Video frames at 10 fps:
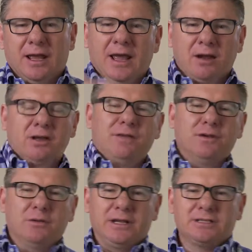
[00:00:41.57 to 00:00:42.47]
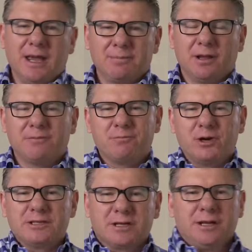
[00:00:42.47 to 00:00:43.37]
And I'll give you an example. I've
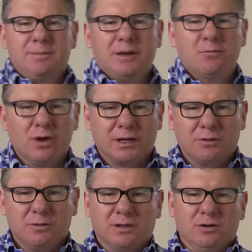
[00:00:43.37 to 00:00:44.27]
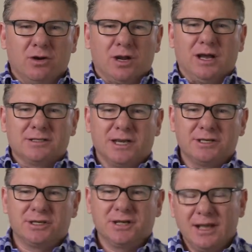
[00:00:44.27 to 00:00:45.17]
recently been working with an
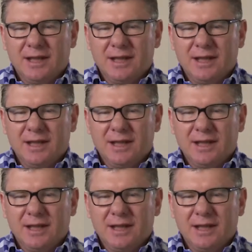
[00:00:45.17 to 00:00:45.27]
organization